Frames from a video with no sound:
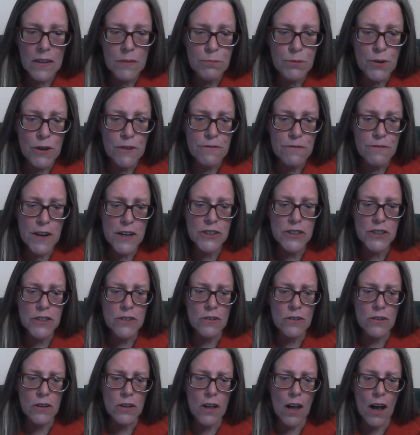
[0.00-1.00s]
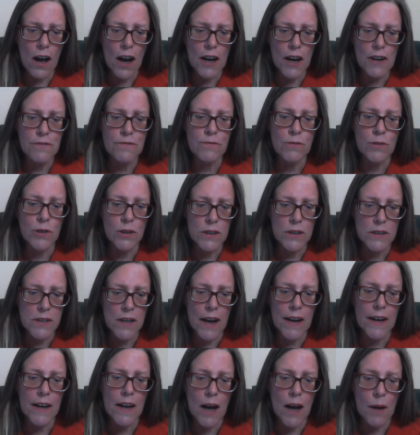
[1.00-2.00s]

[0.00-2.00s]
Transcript: Professional life will take